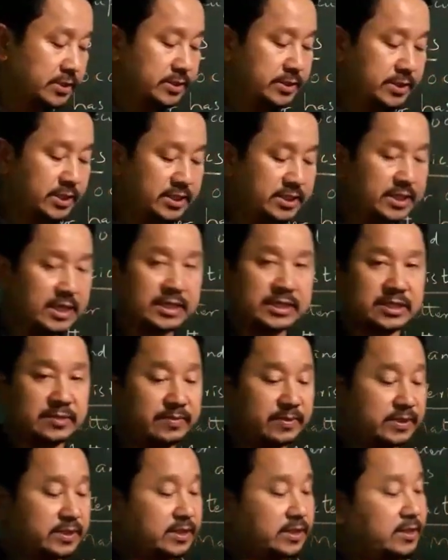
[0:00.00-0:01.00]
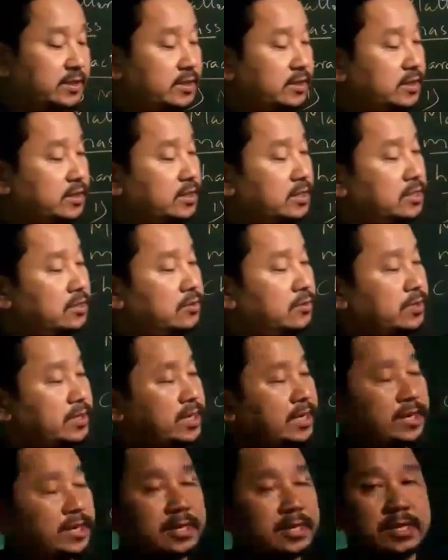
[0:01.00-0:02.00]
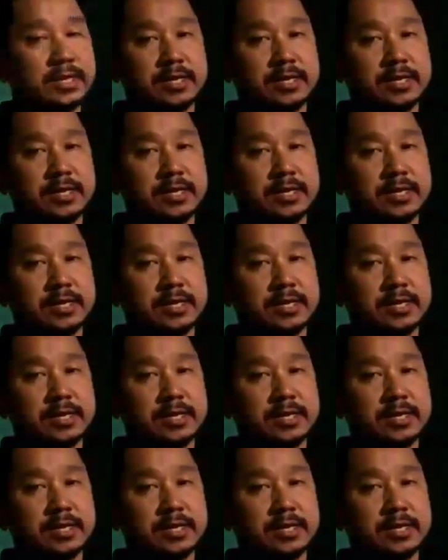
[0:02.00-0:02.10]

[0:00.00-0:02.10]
This activity. Okay,